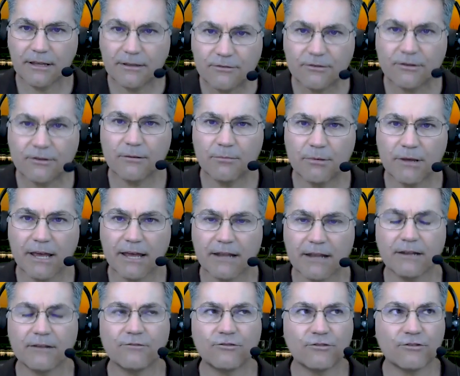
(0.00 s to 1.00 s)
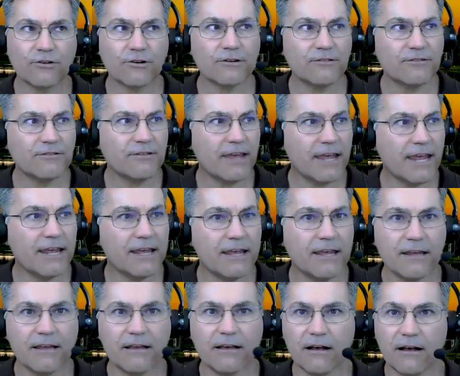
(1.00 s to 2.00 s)
It's going to be, and it starts
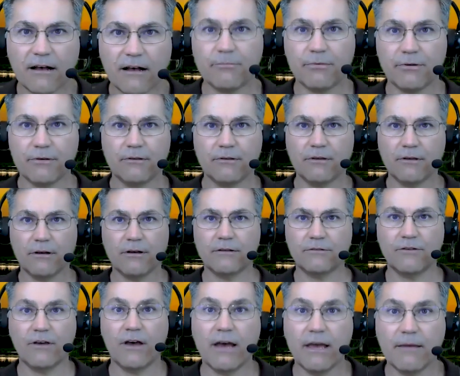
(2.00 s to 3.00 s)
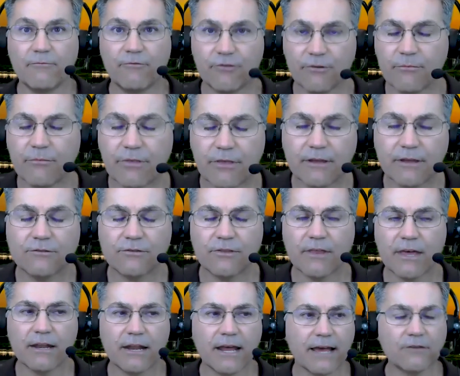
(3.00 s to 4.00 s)
taking up time from things
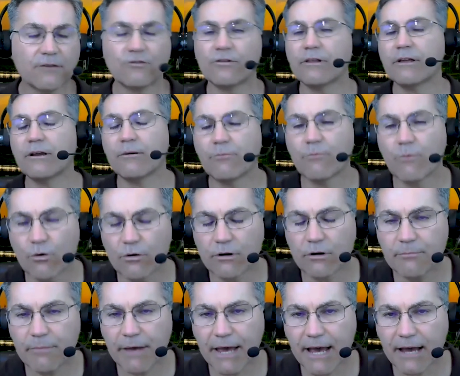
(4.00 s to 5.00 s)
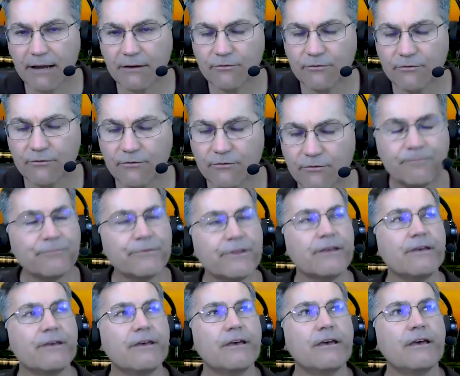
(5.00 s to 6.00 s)
that actually are more impactful.
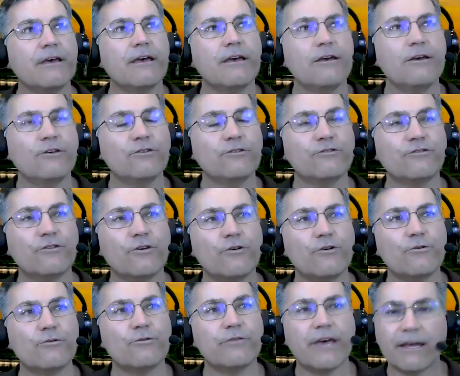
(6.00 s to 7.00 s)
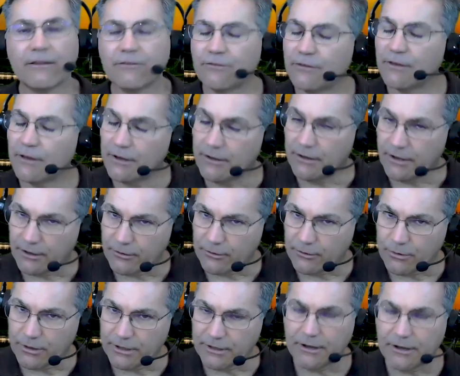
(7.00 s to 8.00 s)
So that's another
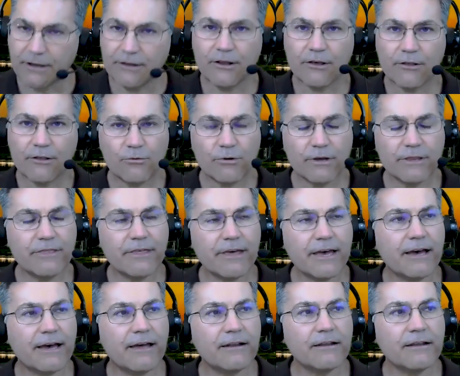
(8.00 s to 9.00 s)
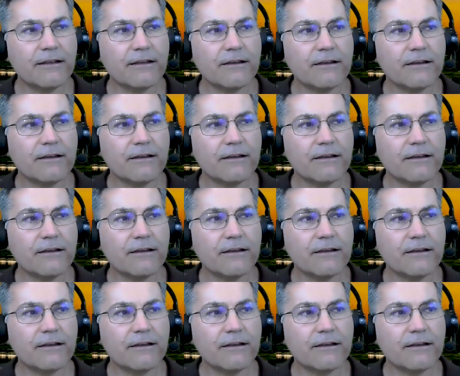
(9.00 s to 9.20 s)
one. Another one that